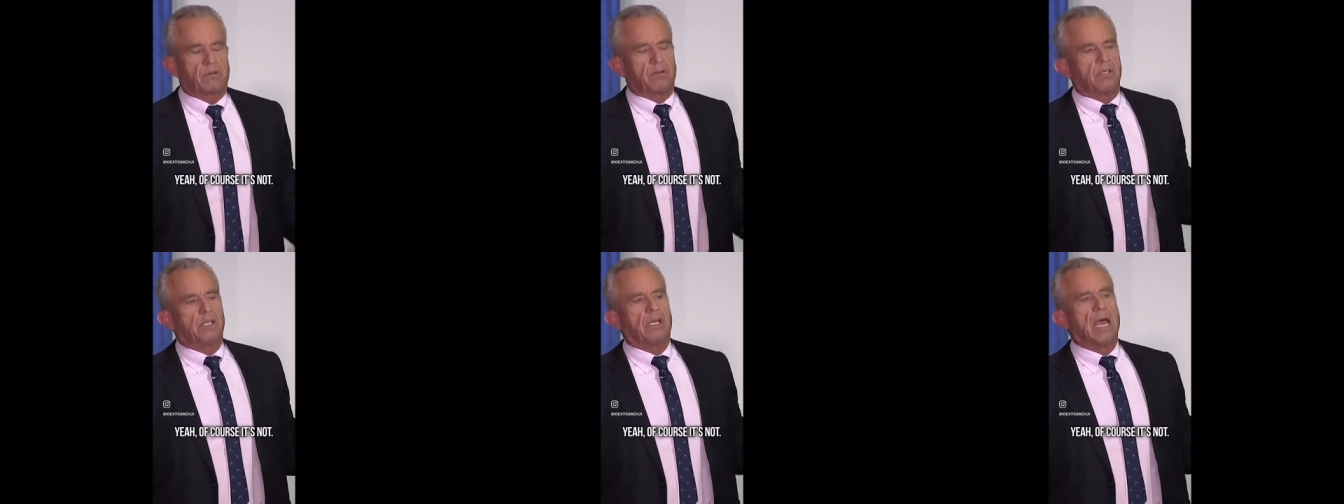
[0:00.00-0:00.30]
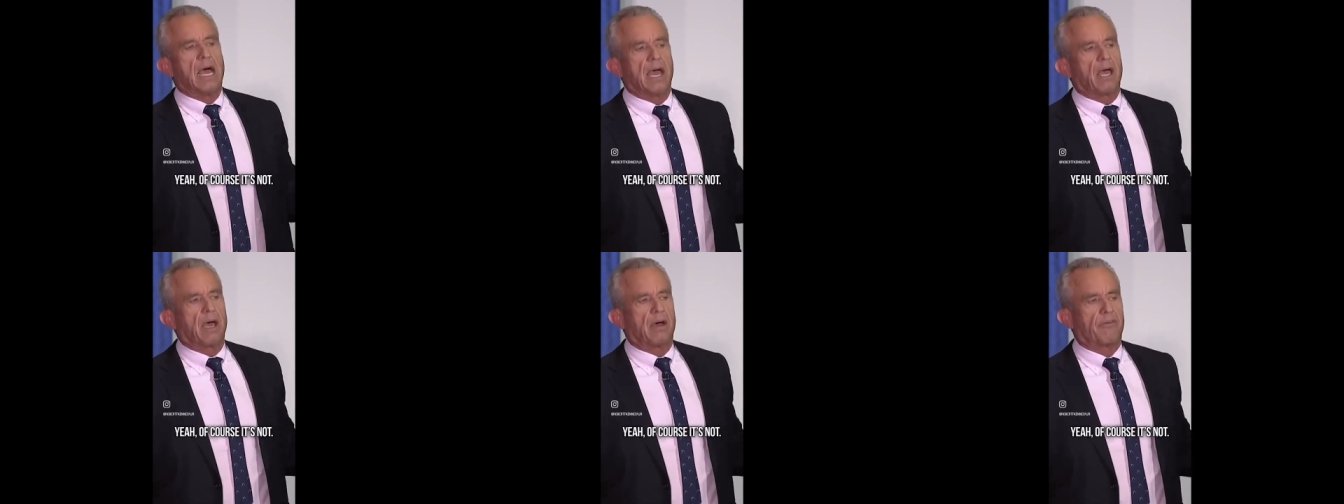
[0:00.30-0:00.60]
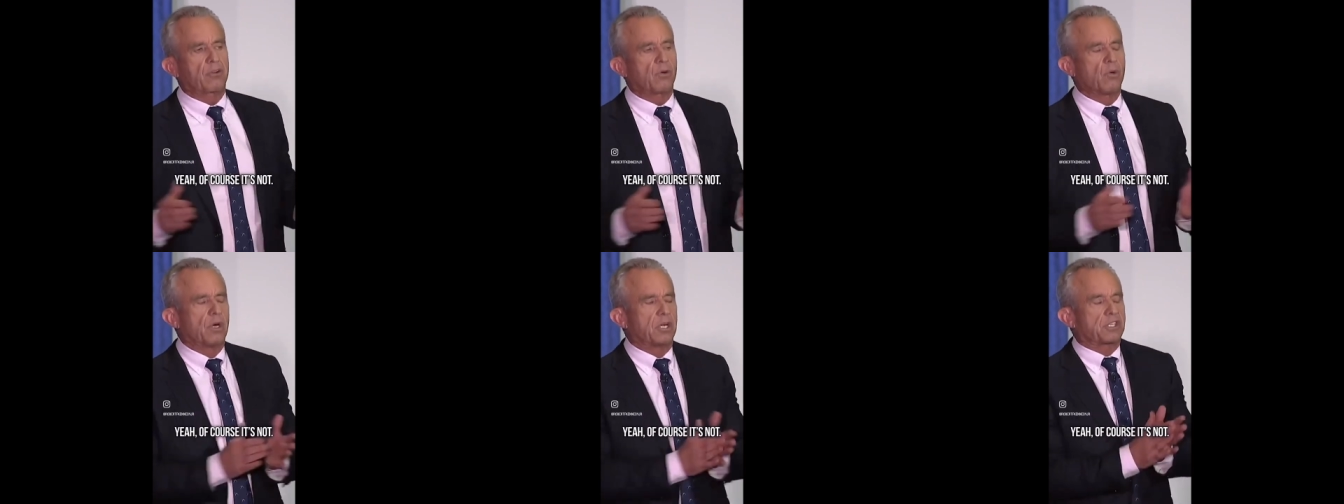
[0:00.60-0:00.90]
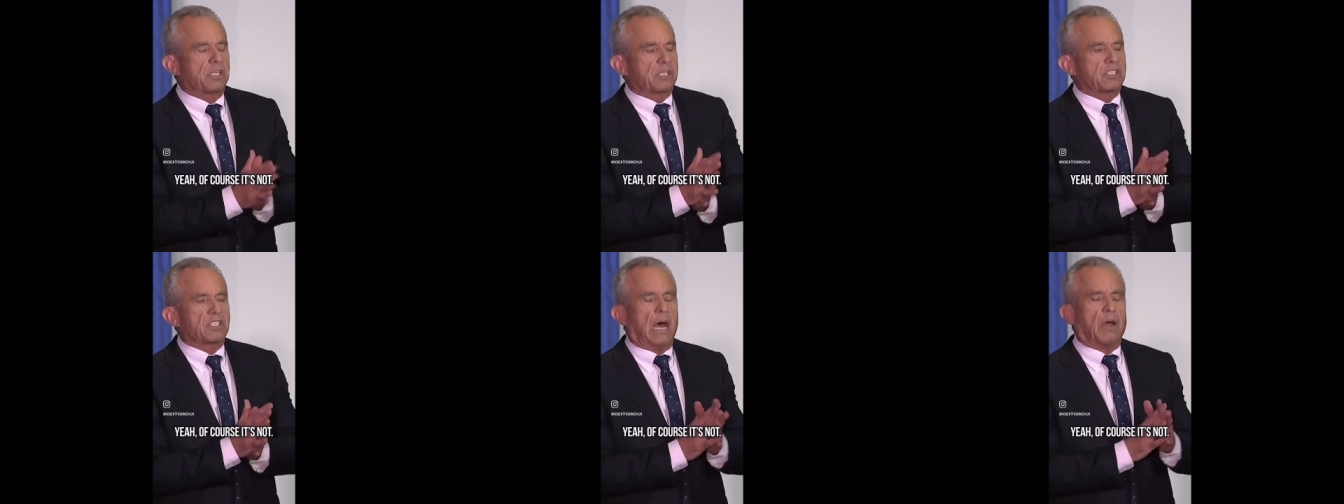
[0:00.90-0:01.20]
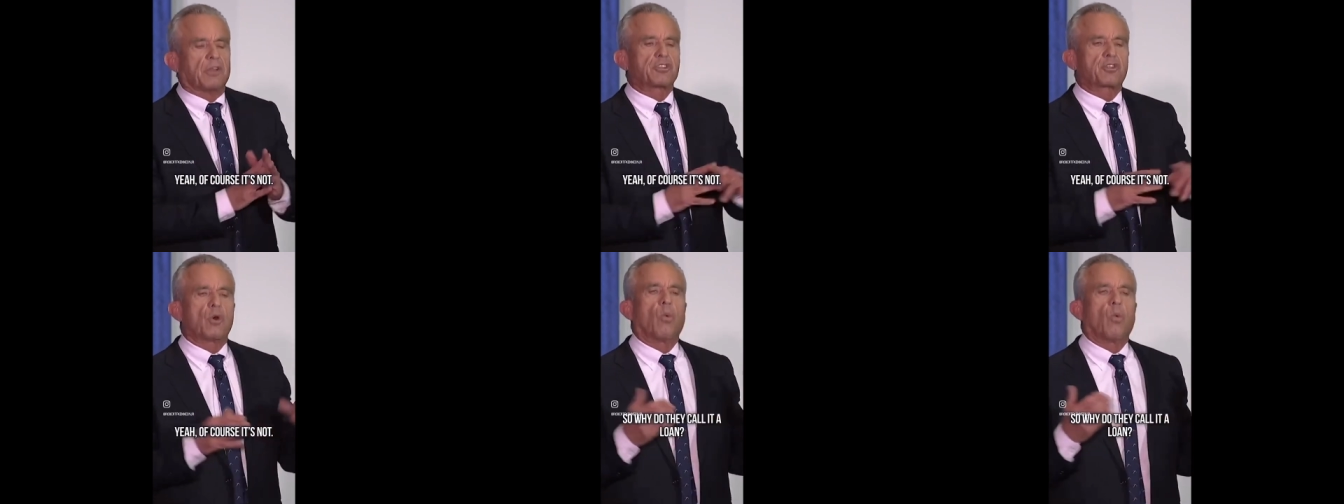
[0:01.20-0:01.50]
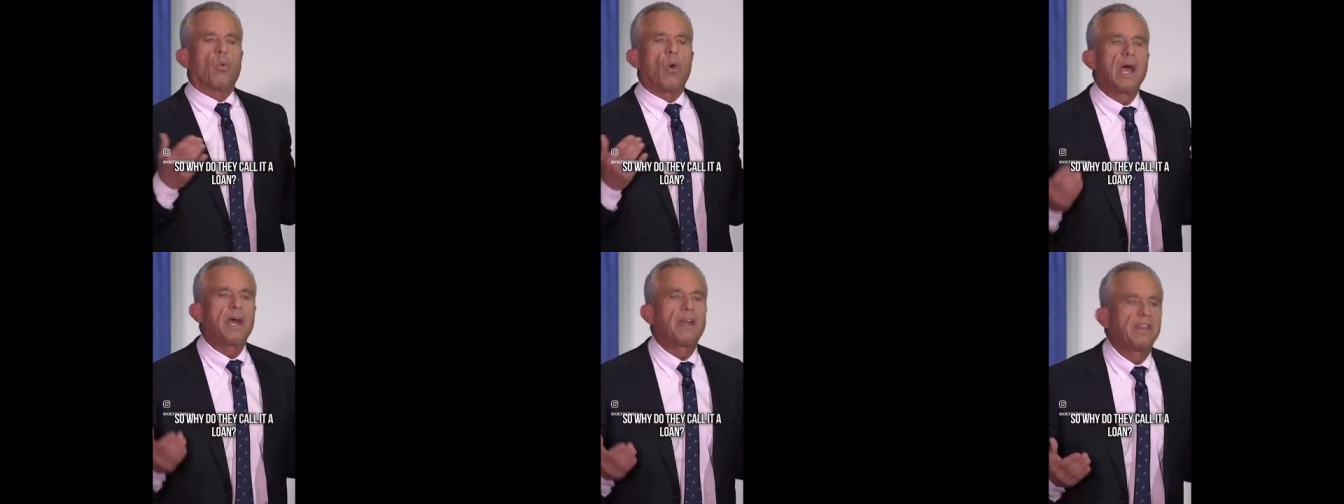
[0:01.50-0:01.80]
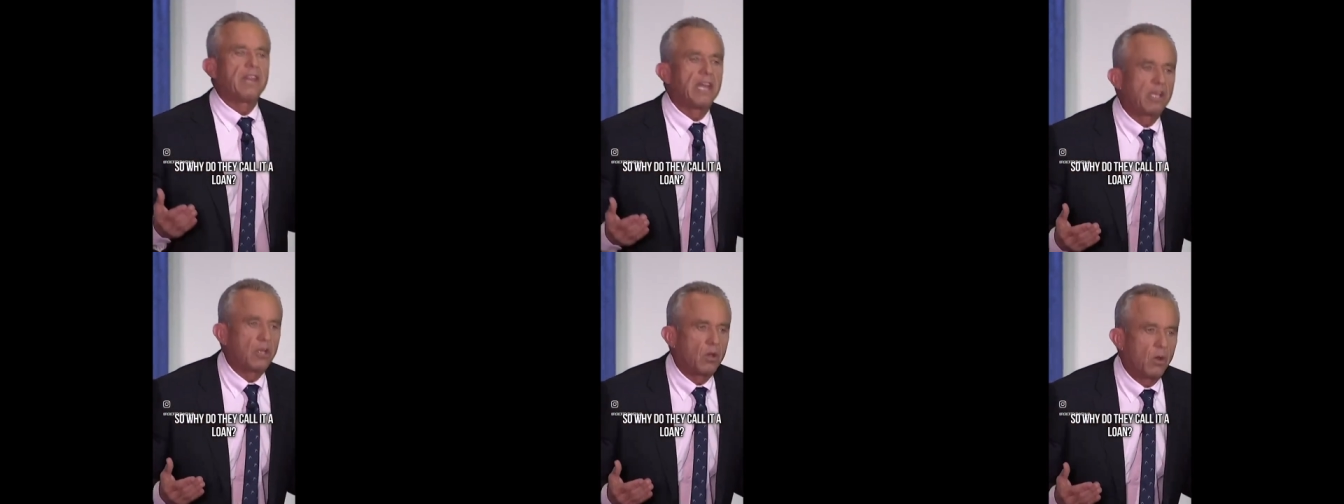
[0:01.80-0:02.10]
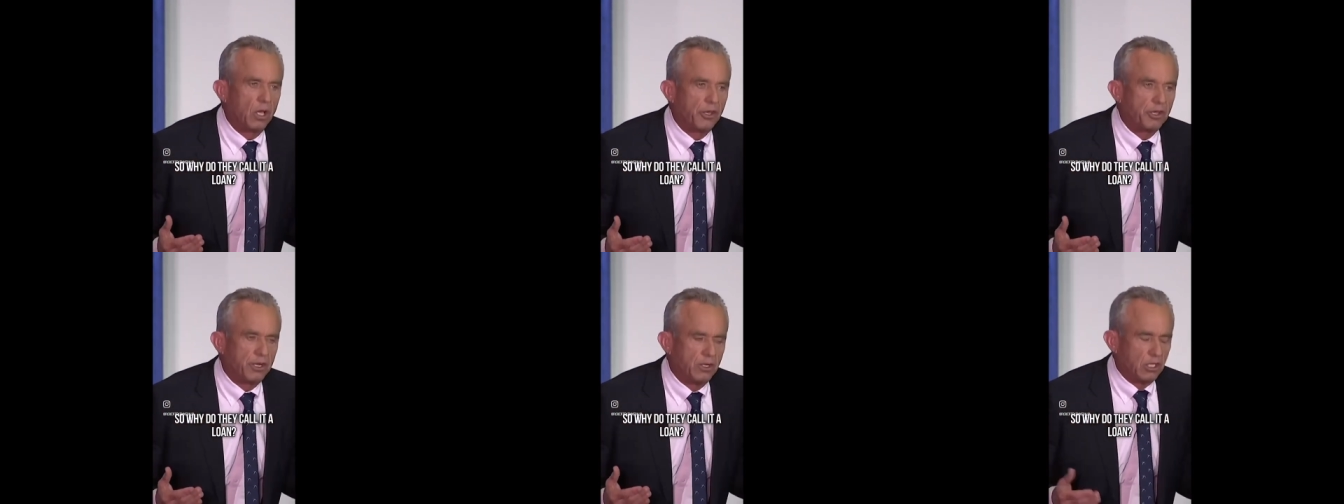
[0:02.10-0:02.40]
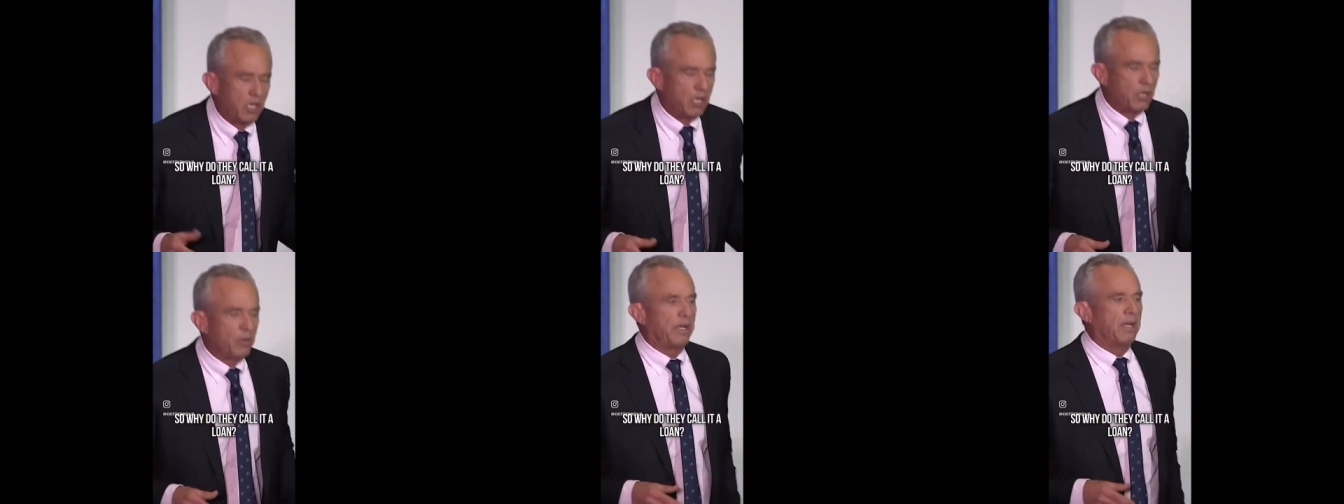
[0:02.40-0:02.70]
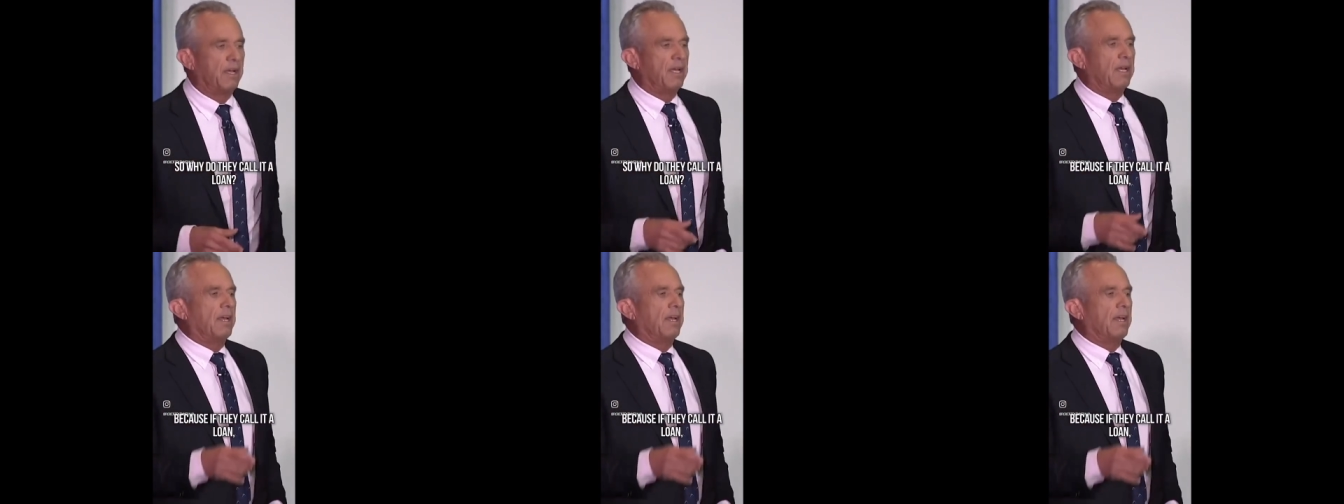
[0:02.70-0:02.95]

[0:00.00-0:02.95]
Yeah, of course it's not. So why do they call it a loan?